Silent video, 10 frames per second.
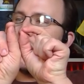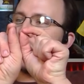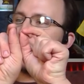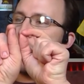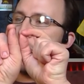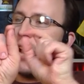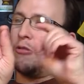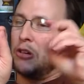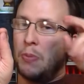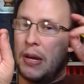its way
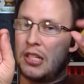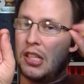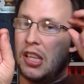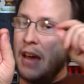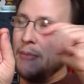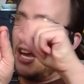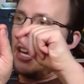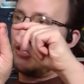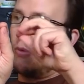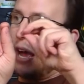backwards, but it's climbing on
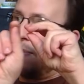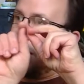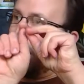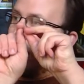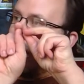its web.